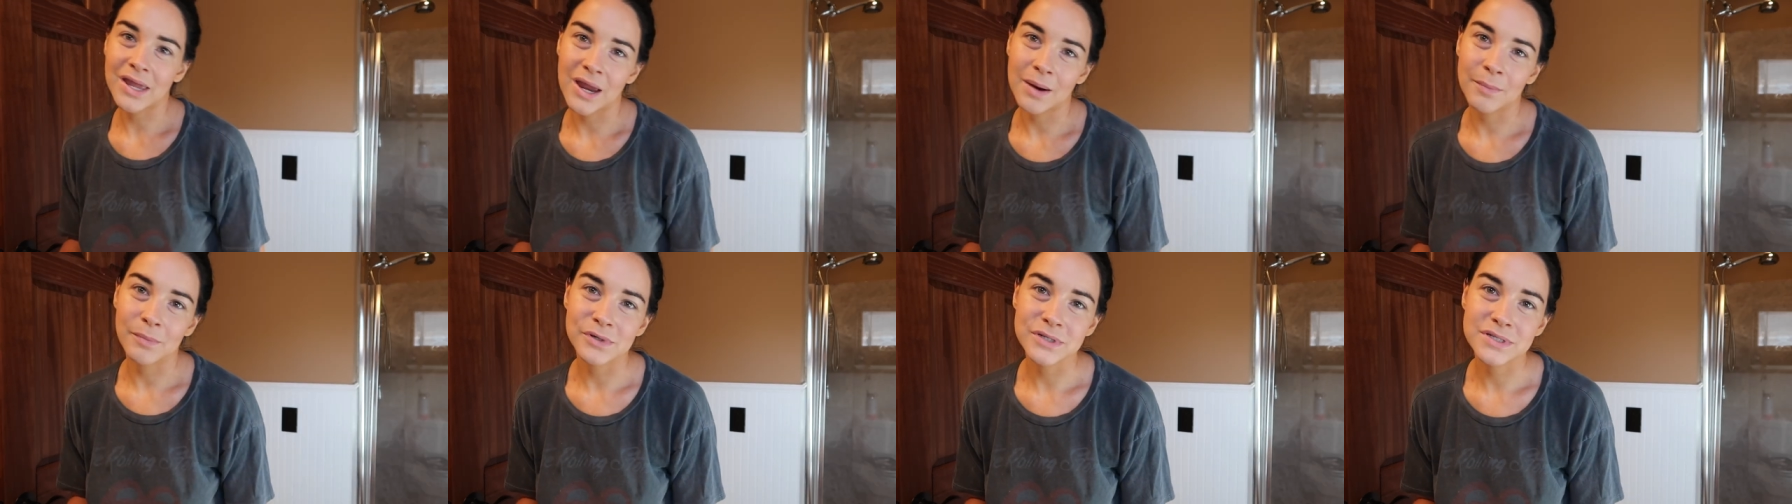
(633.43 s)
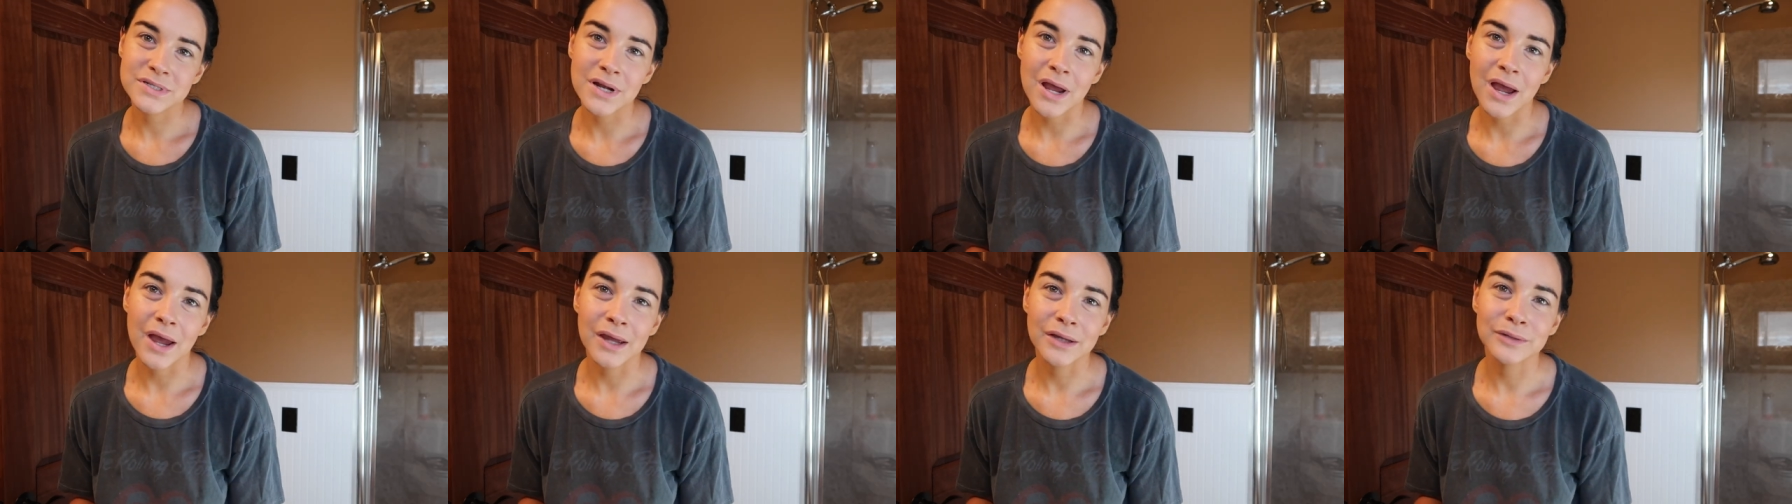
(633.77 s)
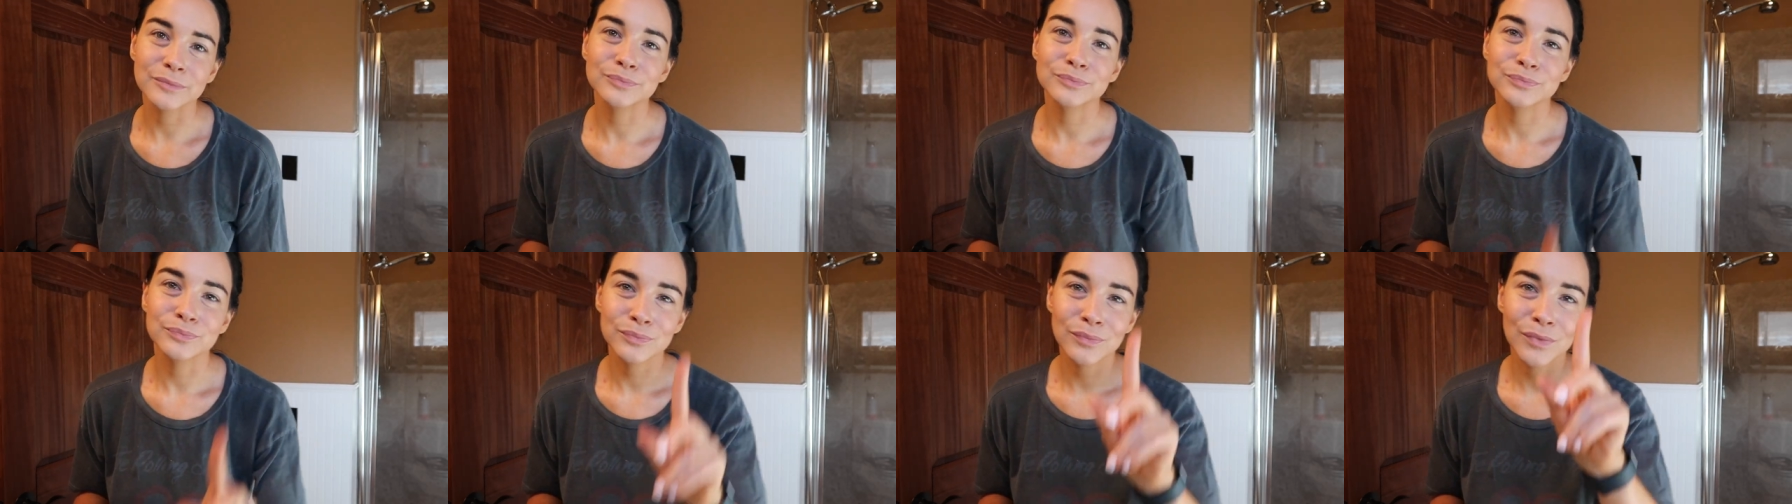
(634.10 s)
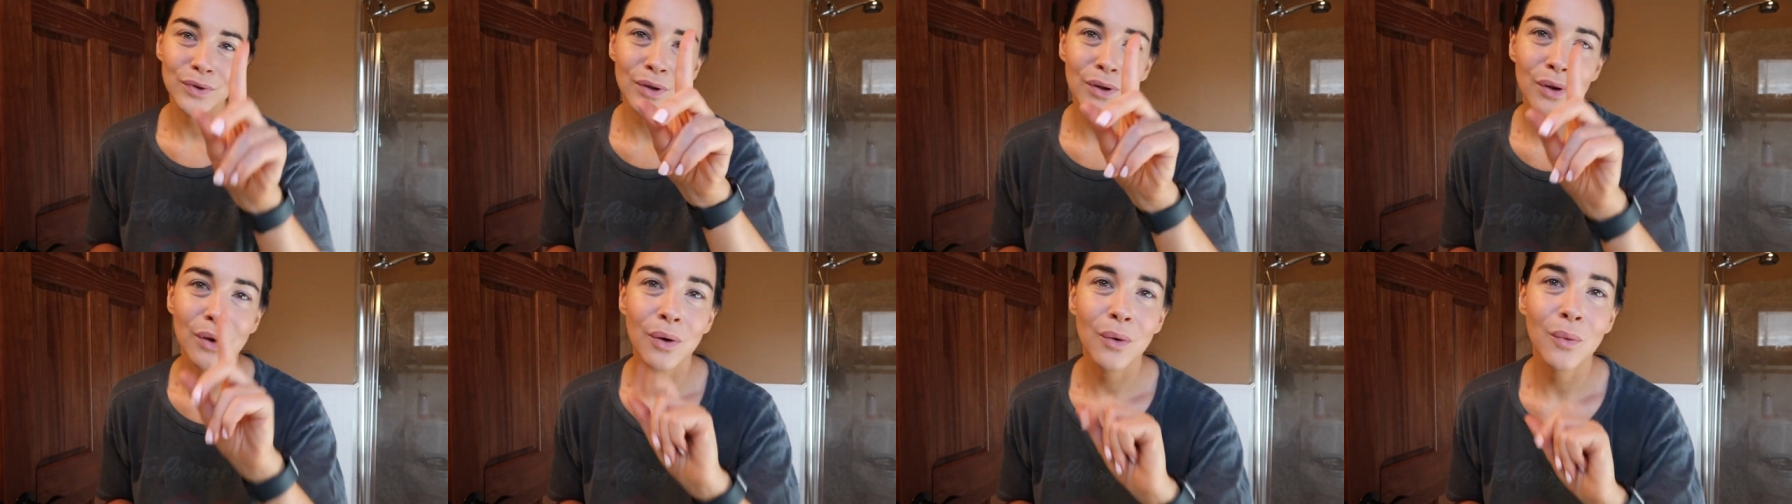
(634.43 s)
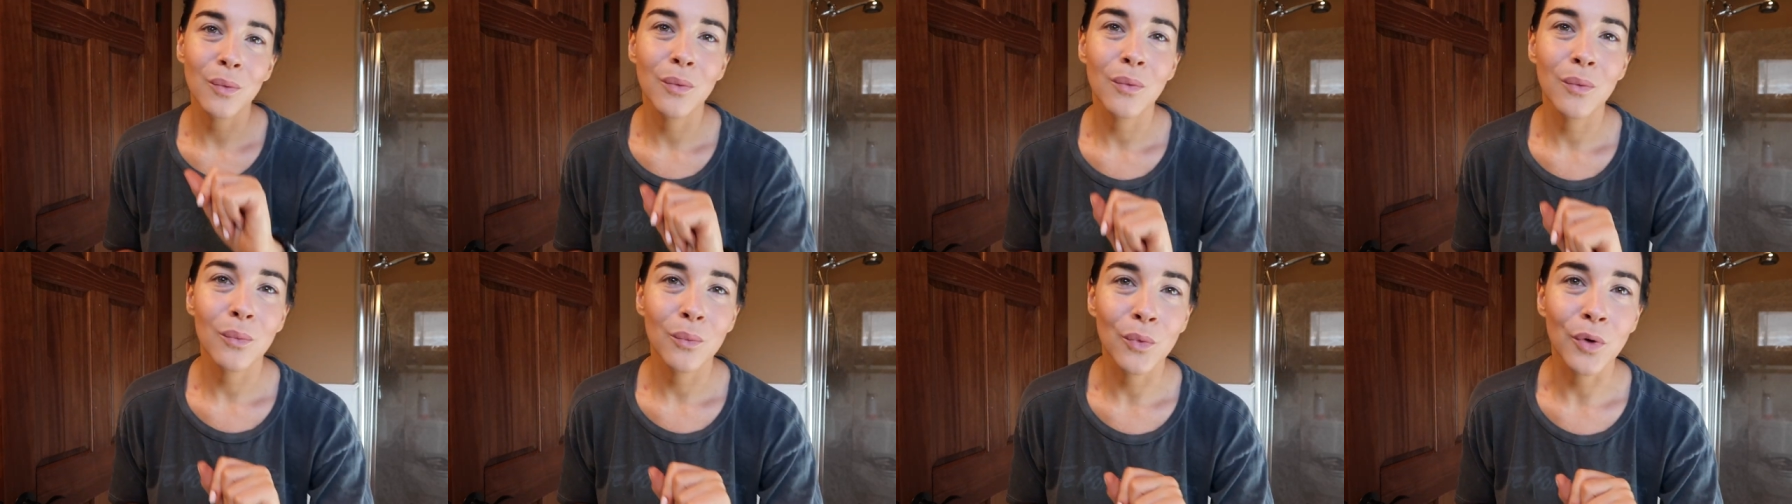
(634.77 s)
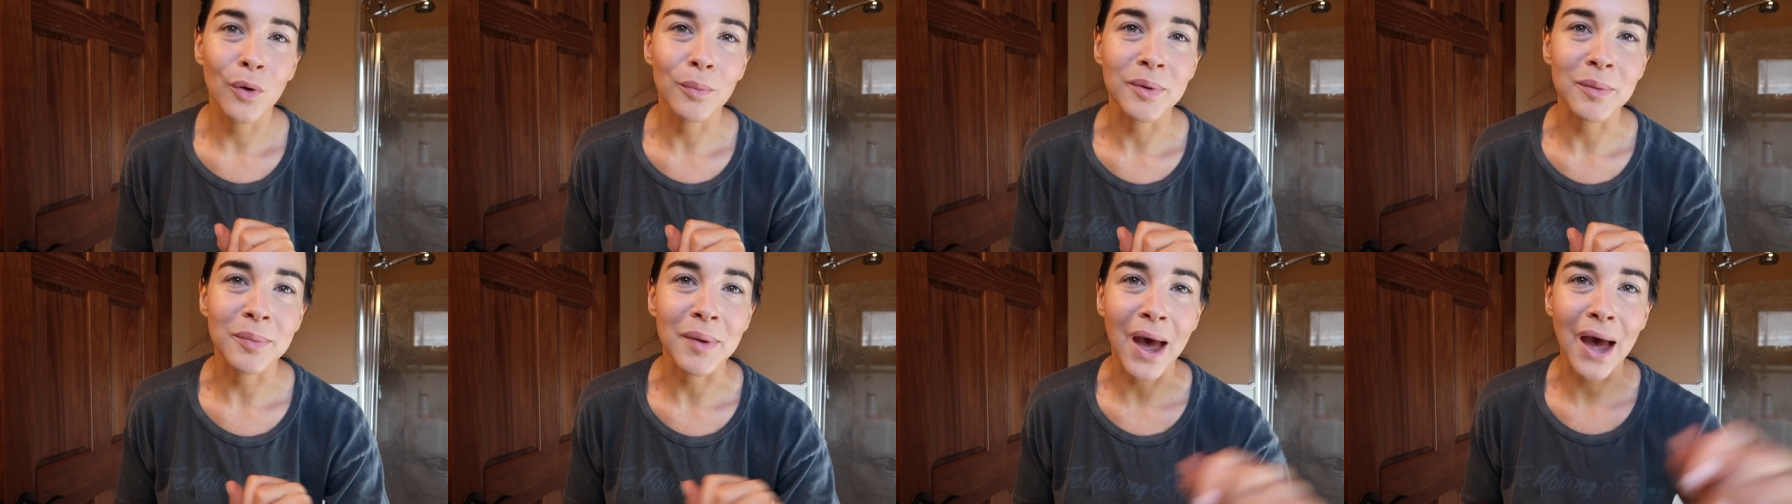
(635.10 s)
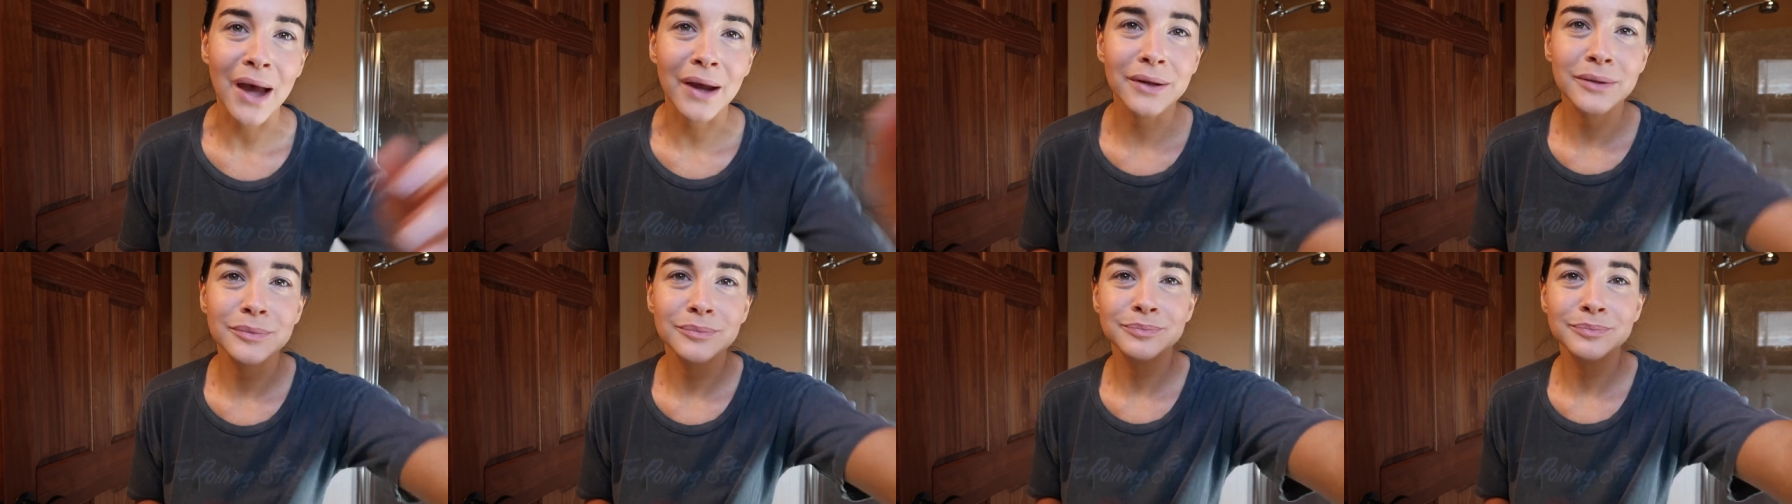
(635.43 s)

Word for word: camera's dying. We'll be back